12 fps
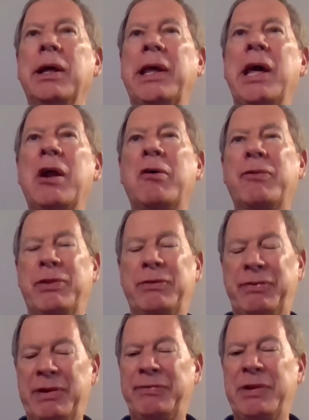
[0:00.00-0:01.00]
get over the
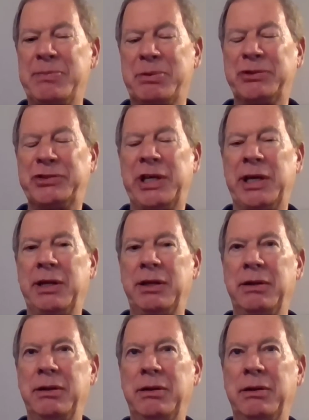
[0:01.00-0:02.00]
50%
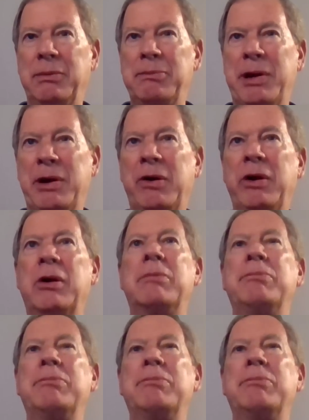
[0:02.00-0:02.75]
barrier,